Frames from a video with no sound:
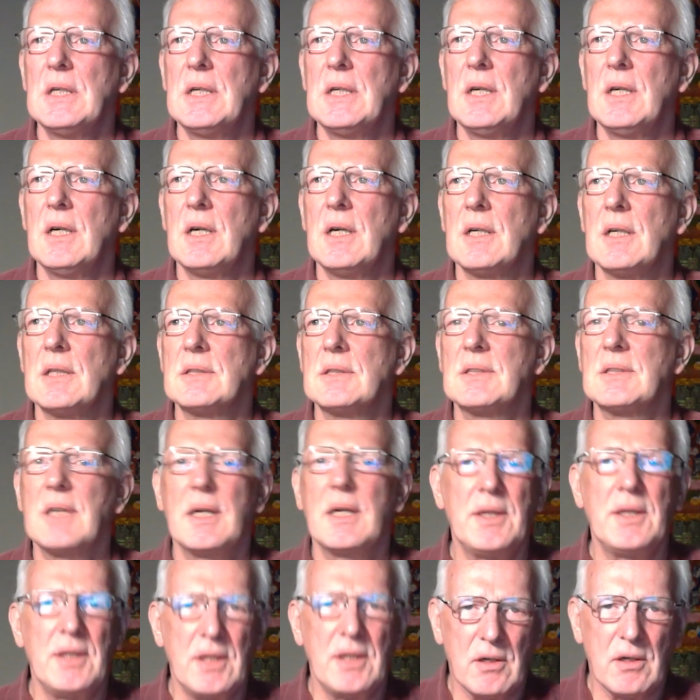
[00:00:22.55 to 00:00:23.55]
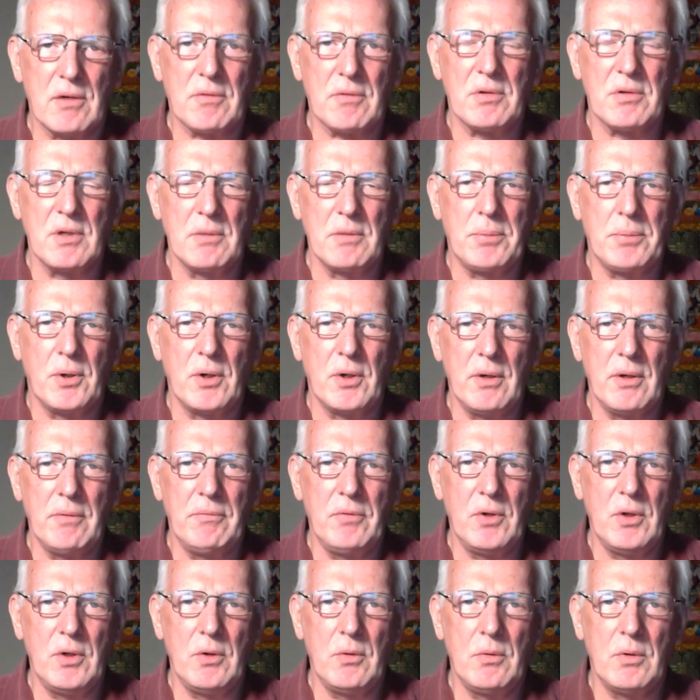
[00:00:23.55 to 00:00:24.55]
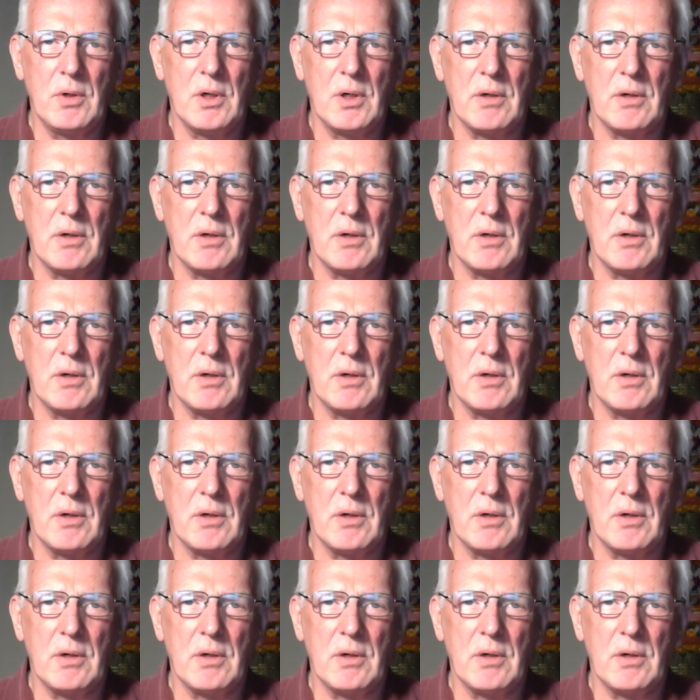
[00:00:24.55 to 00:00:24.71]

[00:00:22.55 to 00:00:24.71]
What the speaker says: the art from the point of view